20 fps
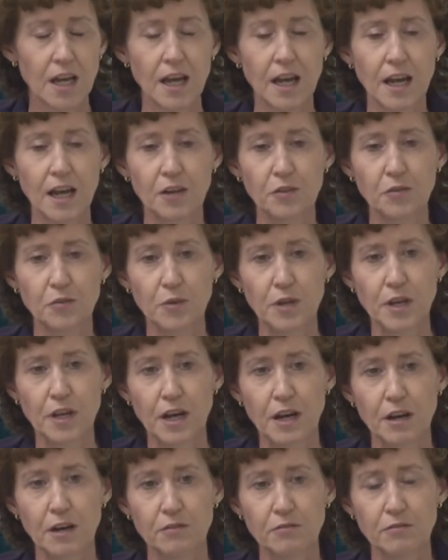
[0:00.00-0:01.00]
and we
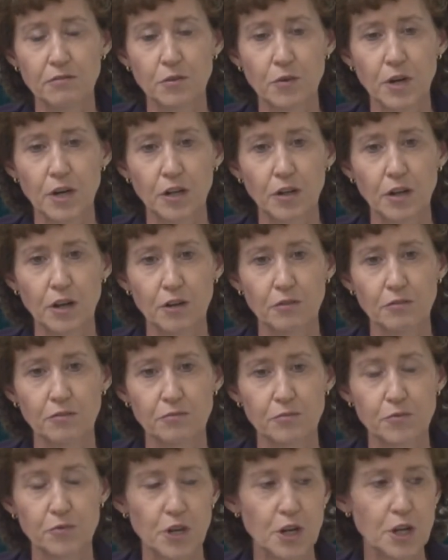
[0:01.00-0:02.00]
have quite a lot of
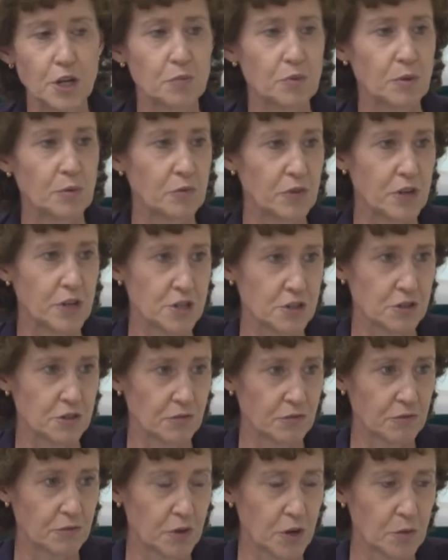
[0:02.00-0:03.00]
training and
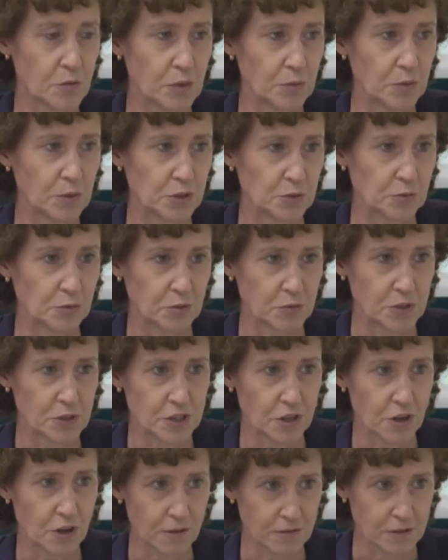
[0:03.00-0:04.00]
preparation for our public
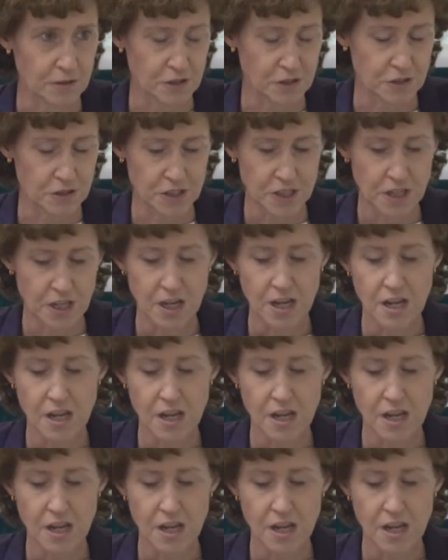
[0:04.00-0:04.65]
diplomacy officers.